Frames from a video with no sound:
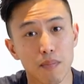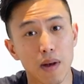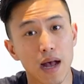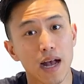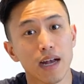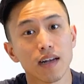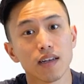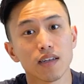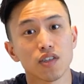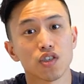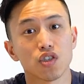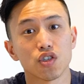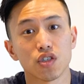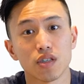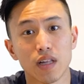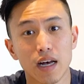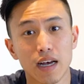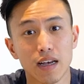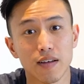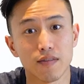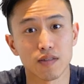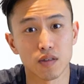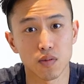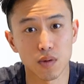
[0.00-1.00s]
Back in
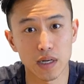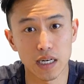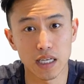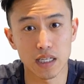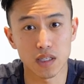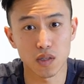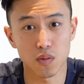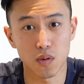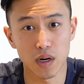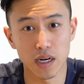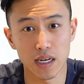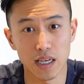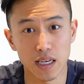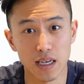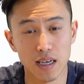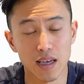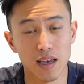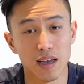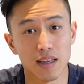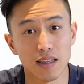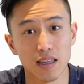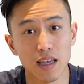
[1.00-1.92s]
July of 2020,